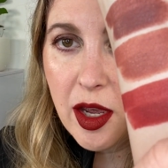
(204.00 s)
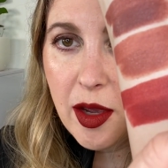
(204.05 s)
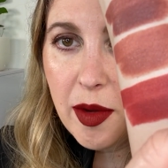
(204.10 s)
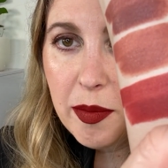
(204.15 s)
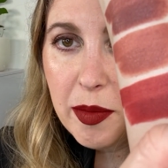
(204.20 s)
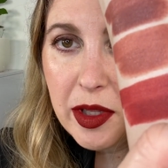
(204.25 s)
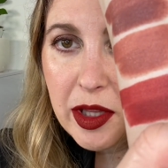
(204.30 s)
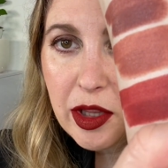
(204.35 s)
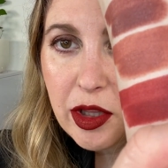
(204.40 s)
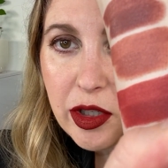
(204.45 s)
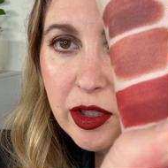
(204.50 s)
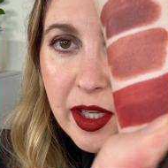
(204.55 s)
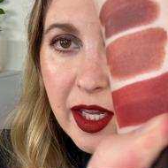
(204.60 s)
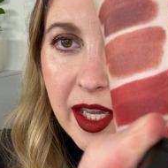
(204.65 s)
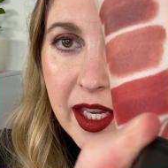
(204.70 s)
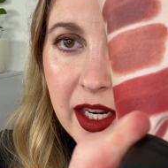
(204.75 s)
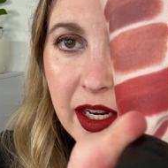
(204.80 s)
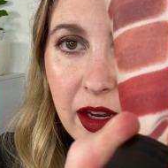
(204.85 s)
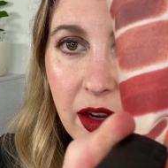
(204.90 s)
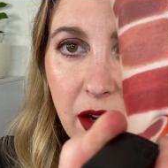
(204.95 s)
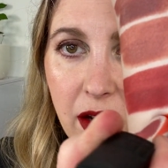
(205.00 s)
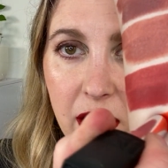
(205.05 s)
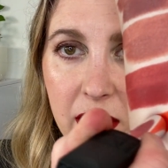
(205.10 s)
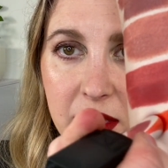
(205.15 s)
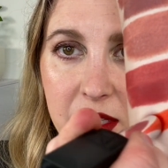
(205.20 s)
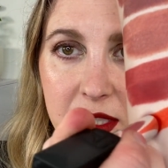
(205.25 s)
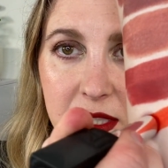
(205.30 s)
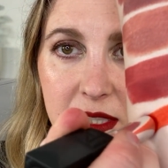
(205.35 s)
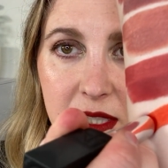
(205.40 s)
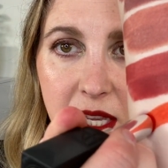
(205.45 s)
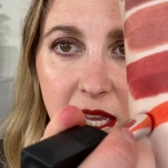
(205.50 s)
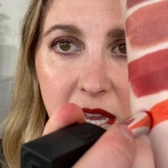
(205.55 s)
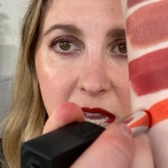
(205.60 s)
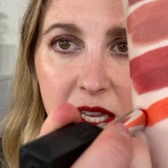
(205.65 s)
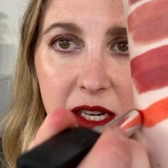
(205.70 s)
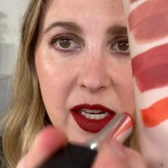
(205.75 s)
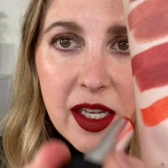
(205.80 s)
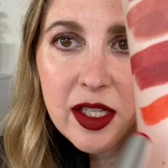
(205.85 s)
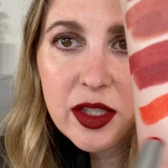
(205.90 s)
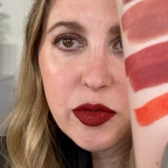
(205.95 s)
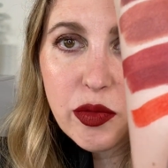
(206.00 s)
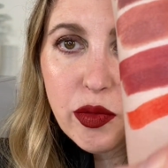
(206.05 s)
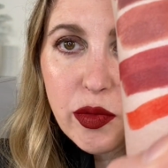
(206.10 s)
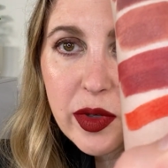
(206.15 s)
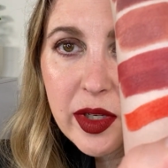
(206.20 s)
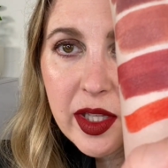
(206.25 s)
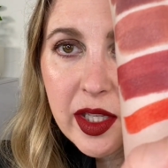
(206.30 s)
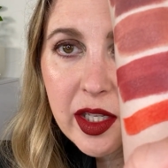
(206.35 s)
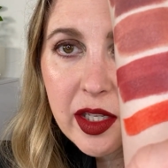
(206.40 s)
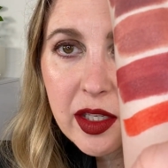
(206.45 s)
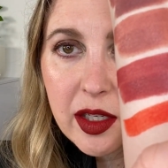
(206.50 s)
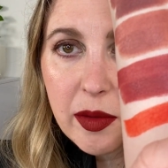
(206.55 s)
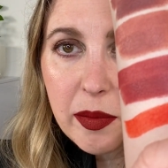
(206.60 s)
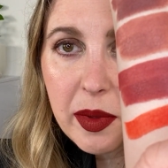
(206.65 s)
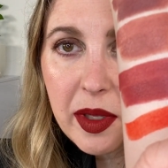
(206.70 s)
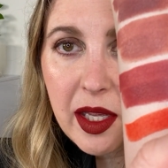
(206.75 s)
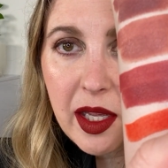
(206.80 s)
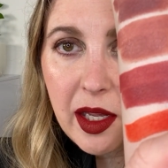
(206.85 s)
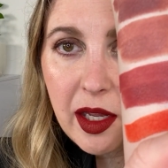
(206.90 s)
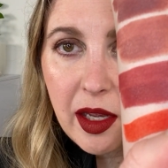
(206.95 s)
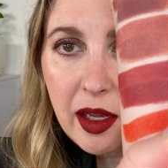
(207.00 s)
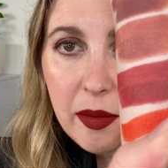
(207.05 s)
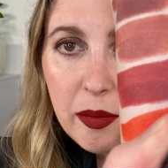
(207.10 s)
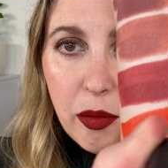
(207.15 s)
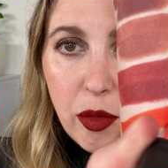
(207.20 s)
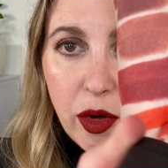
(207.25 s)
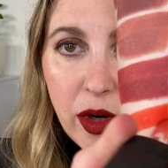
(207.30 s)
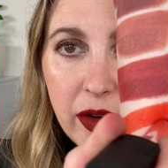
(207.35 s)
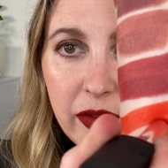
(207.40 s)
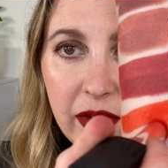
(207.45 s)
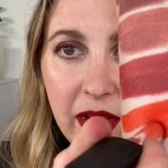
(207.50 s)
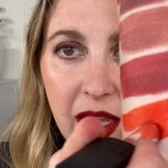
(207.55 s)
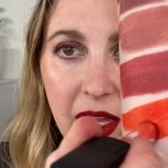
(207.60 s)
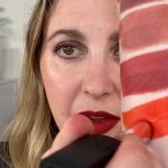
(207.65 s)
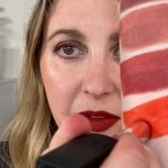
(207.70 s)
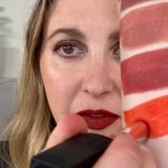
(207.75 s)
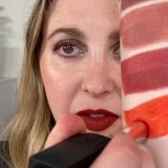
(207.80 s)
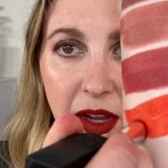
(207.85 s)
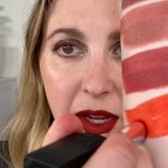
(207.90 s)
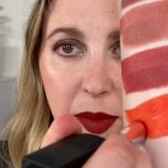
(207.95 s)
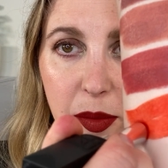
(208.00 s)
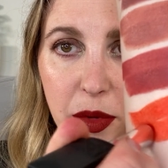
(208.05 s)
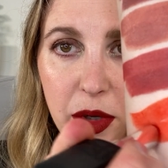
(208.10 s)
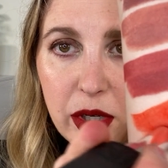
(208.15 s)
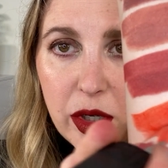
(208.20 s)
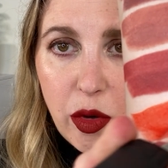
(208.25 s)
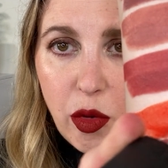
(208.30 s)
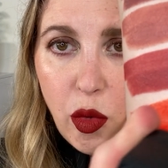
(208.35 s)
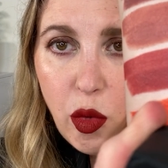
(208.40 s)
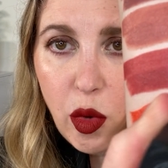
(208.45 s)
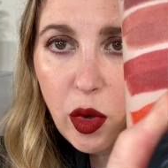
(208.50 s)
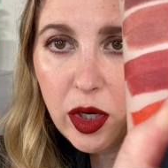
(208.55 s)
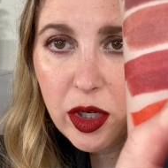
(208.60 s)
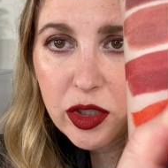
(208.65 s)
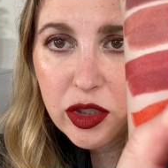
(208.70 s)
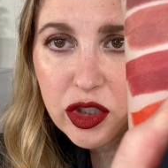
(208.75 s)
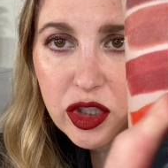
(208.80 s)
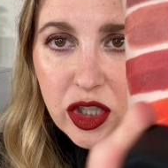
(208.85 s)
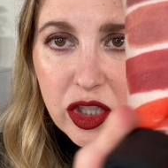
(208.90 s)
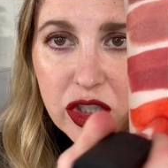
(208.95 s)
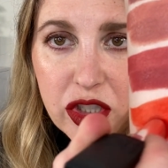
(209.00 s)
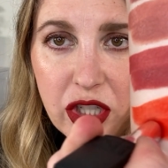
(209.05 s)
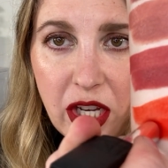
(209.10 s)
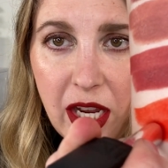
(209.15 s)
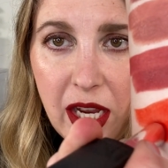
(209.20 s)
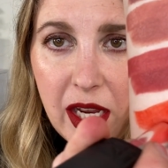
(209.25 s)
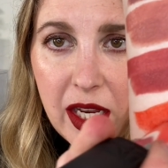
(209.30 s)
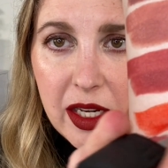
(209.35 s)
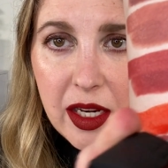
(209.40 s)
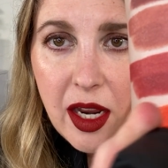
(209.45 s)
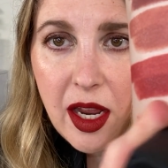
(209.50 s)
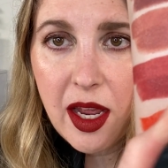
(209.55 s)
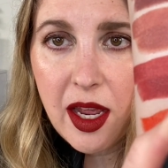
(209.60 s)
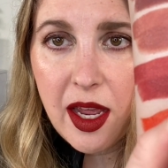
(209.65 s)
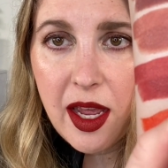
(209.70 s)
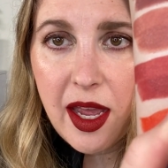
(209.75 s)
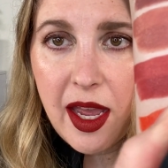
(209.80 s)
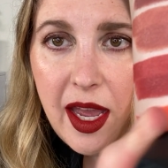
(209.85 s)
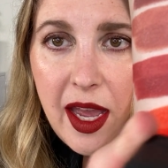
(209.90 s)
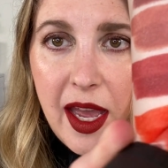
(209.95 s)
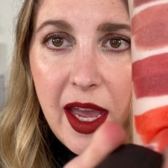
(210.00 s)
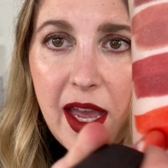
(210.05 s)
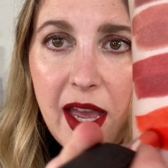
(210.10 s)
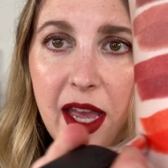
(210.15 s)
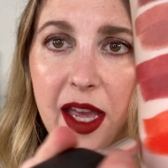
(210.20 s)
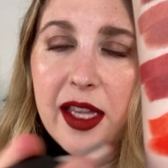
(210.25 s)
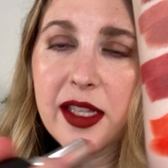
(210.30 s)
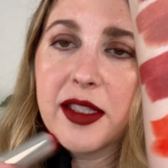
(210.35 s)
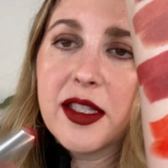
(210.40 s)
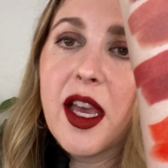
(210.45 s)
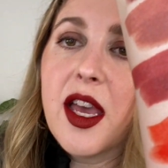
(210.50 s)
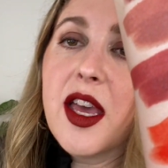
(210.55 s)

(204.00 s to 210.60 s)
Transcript: but look at it on the skin. It's really gonna be more of a vibrant orange shade. And